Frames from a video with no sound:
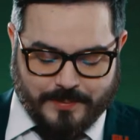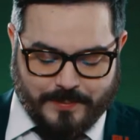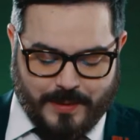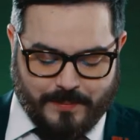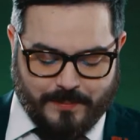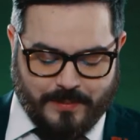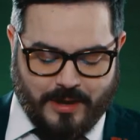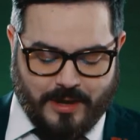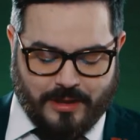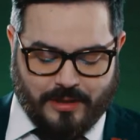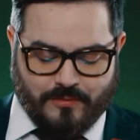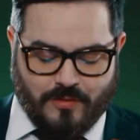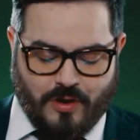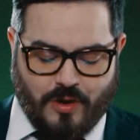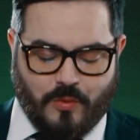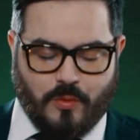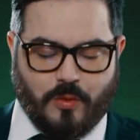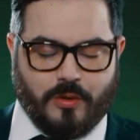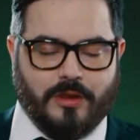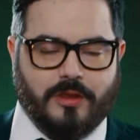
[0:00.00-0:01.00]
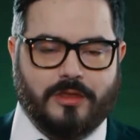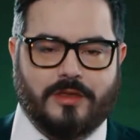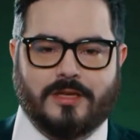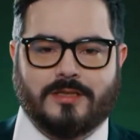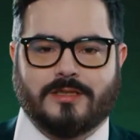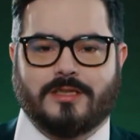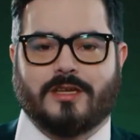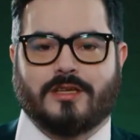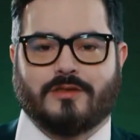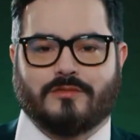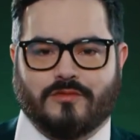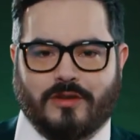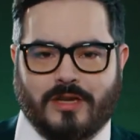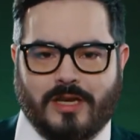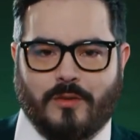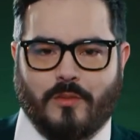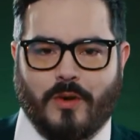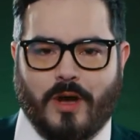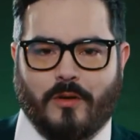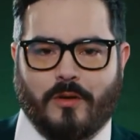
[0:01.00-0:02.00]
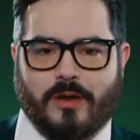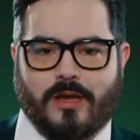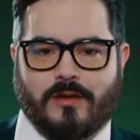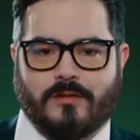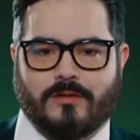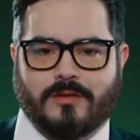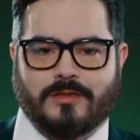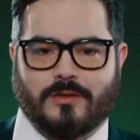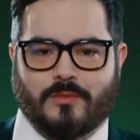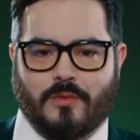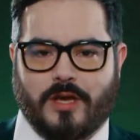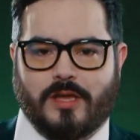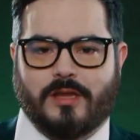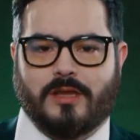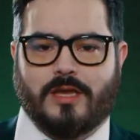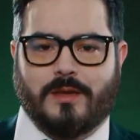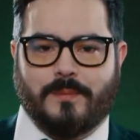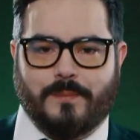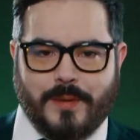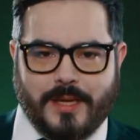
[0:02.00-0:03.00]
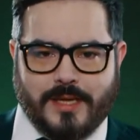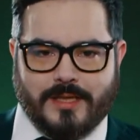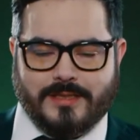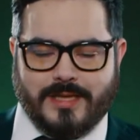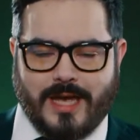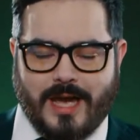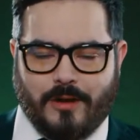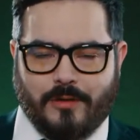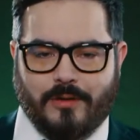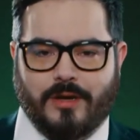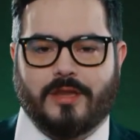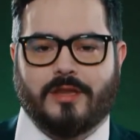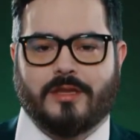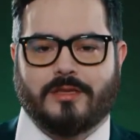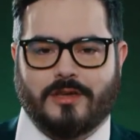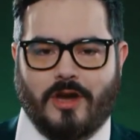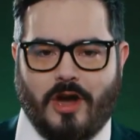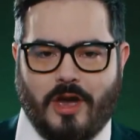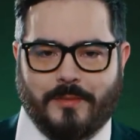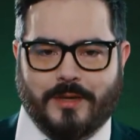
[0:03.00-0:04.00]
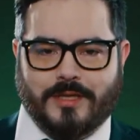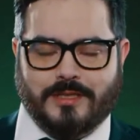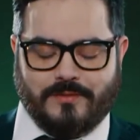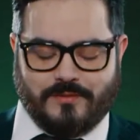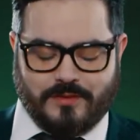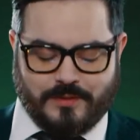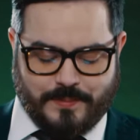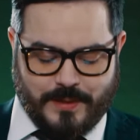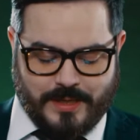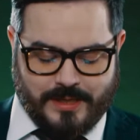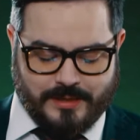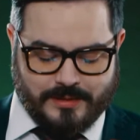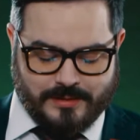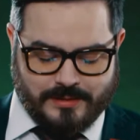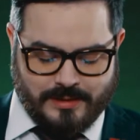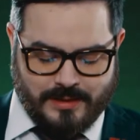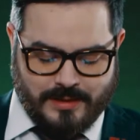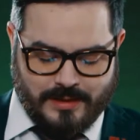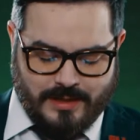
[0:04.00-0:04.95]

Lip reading: pinned behind the rock. One of the things he does really well here is the way that he peeks out and the timings of his peeks,